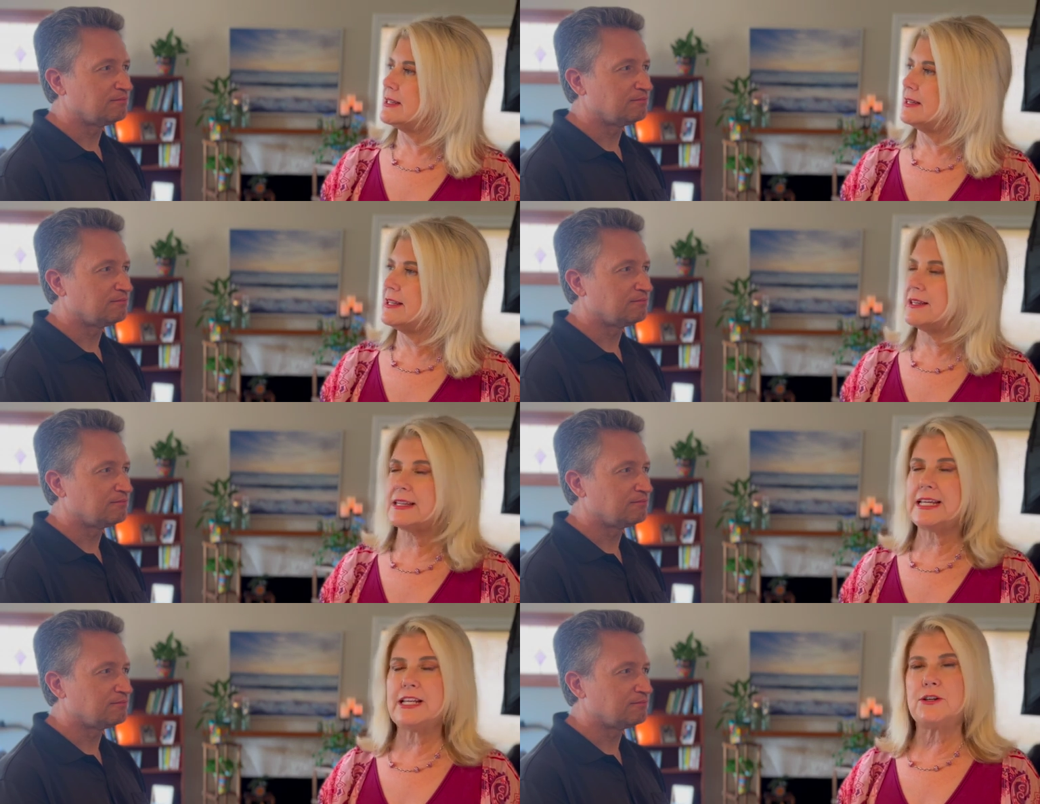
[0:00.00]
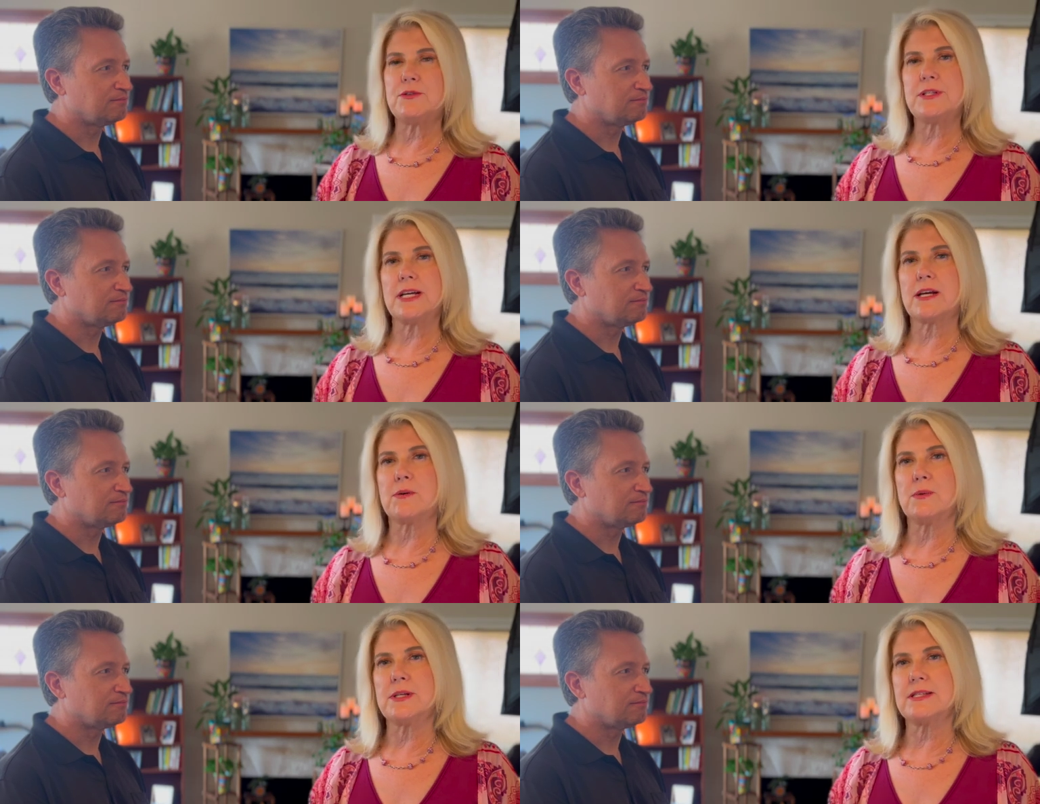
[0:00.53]
Speaker 1: The Lido
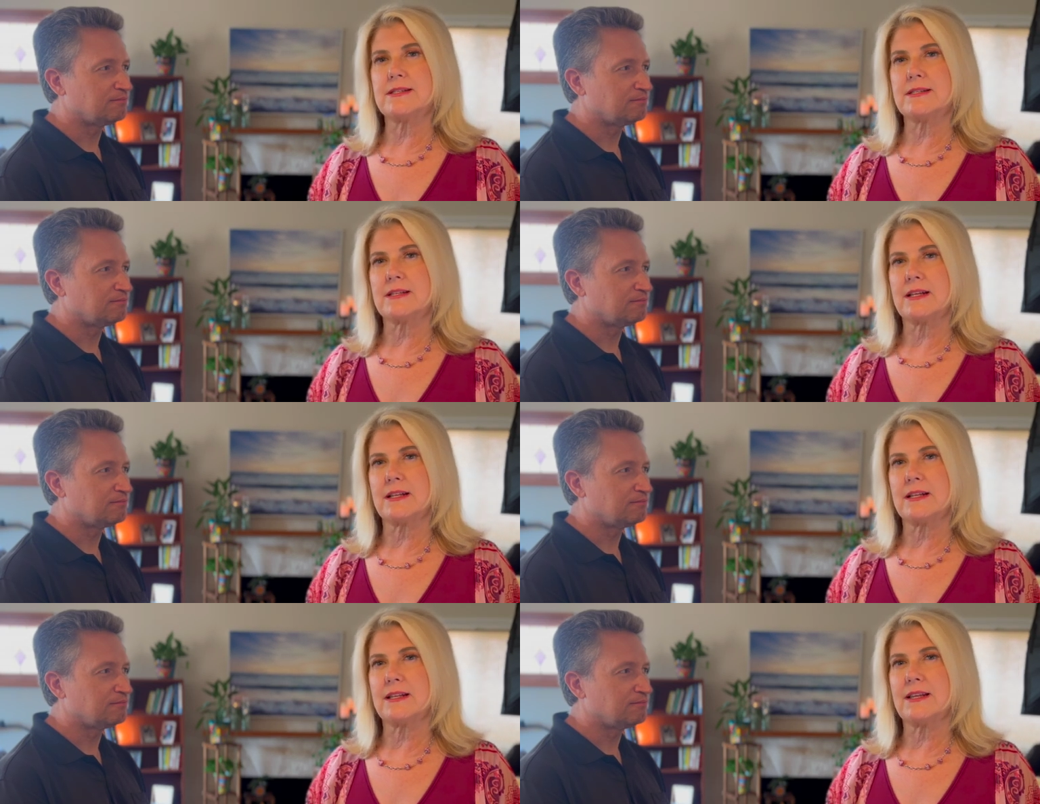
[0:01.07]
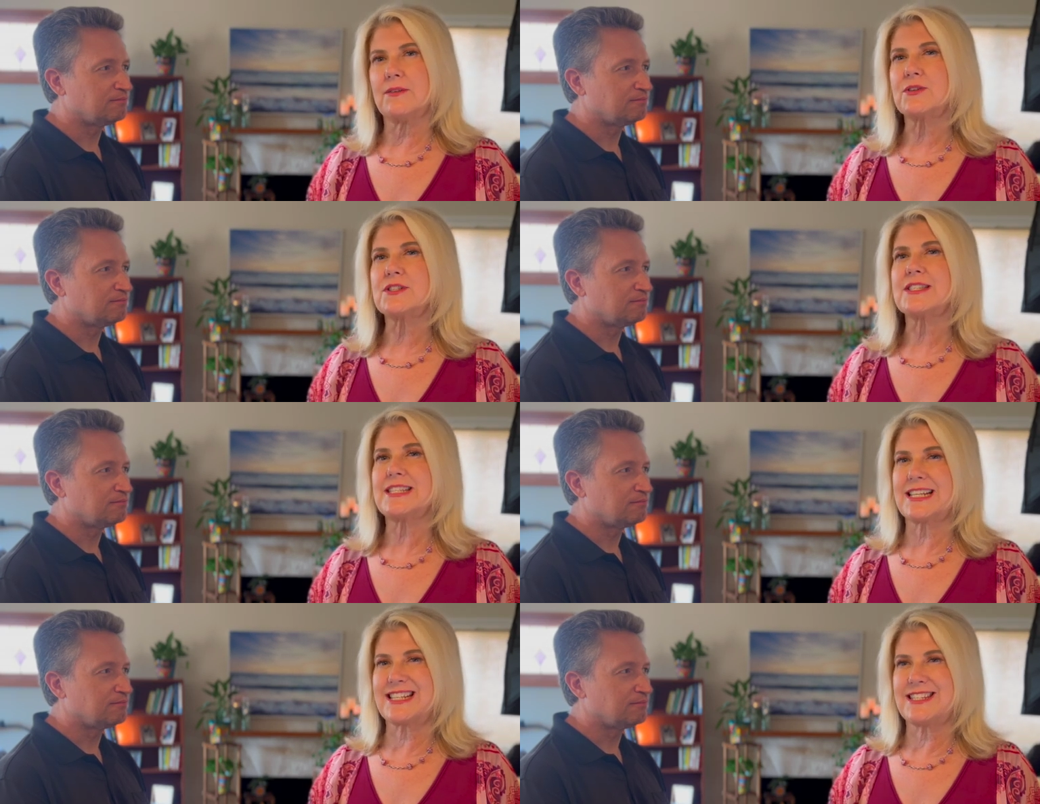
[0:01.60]
deck was level
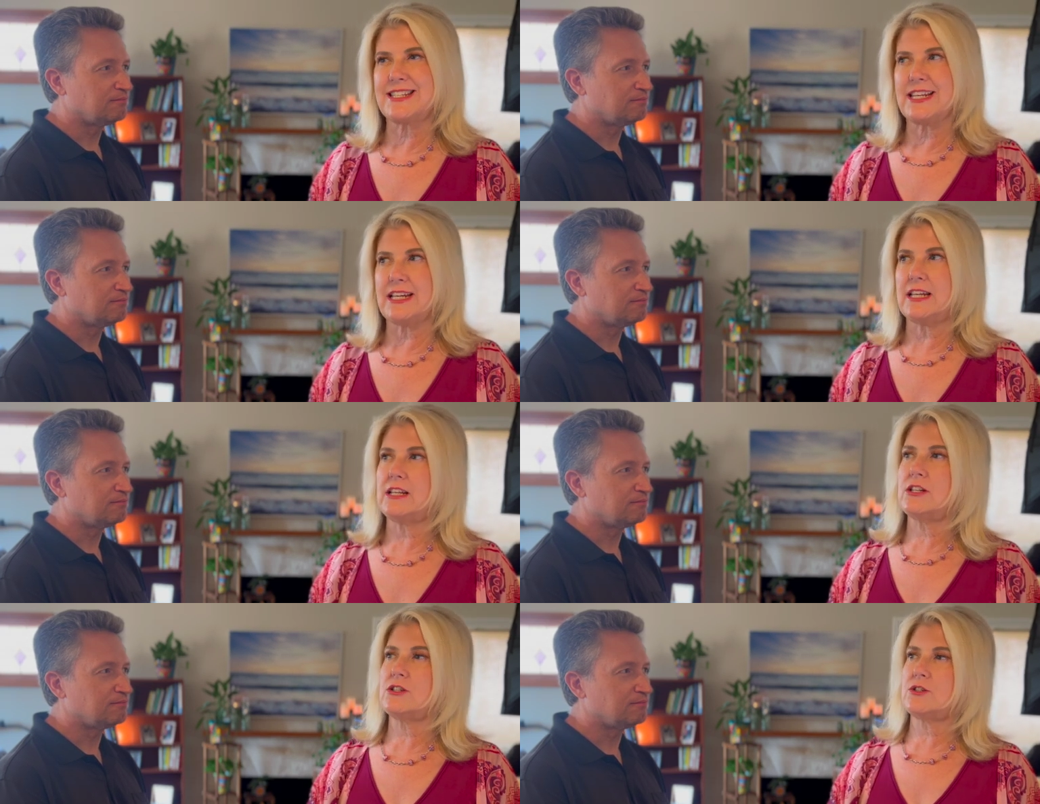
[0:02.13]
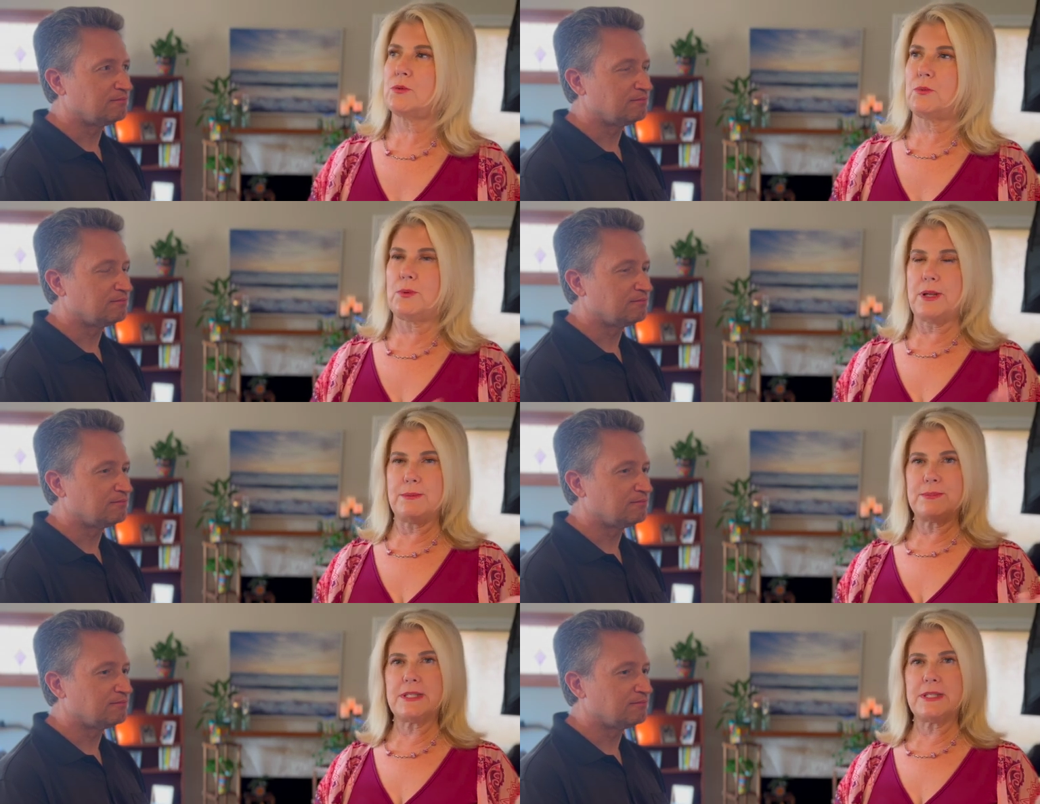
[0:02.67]
16. So we went up